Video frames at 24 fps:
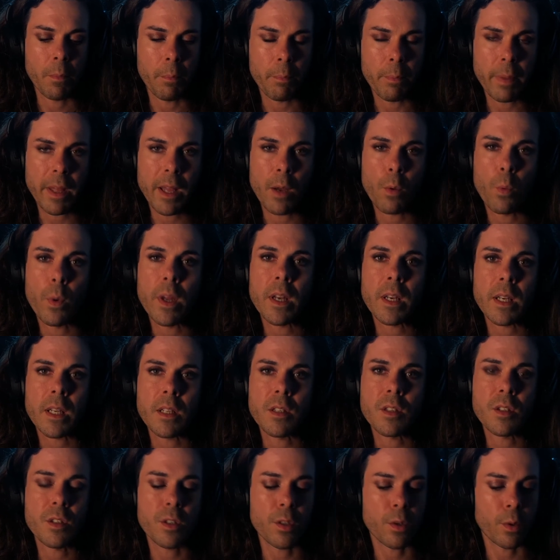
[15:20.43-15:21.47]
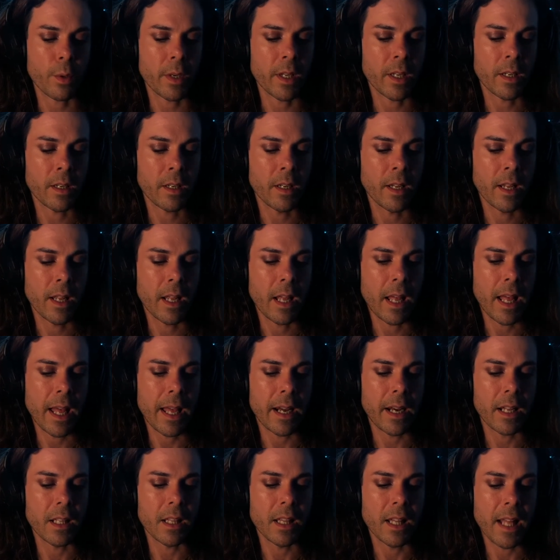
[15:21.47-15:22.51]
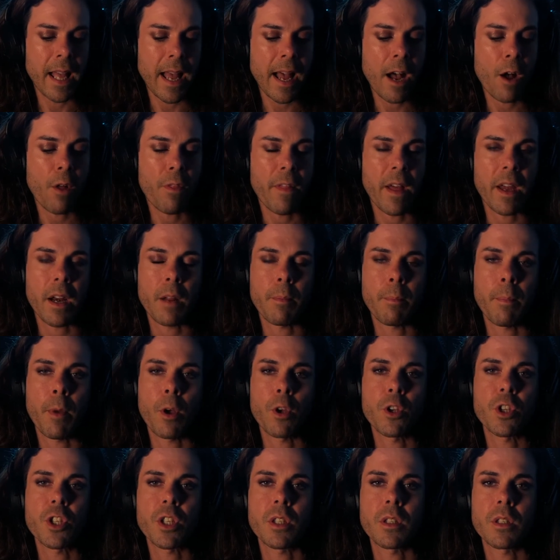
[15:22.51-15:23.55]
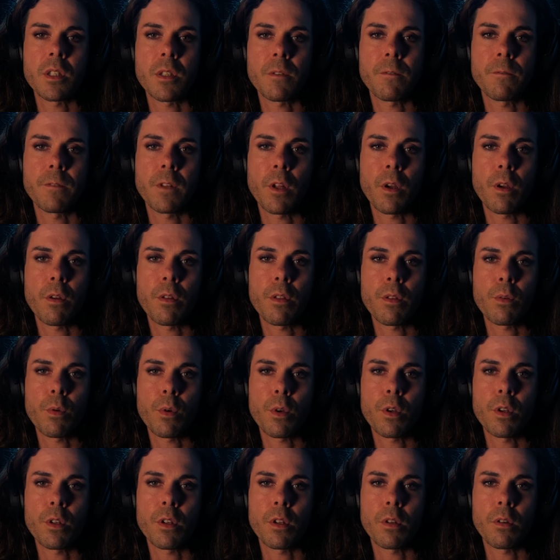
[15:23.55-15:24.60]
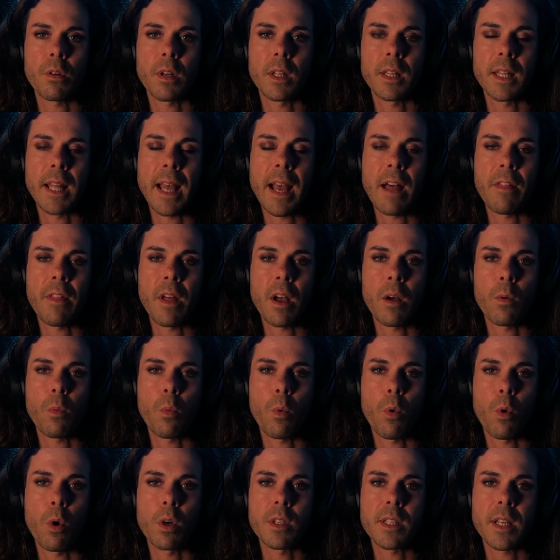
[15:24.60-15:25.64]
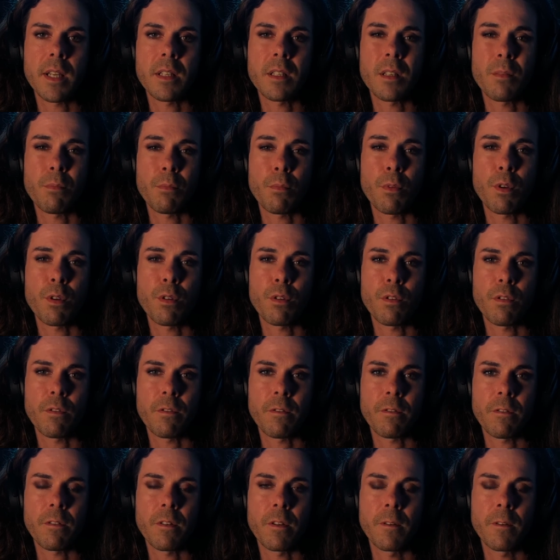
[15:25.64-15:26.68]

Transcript: Bear witness to it and allow that emotion to flow through you. Allow that water to move.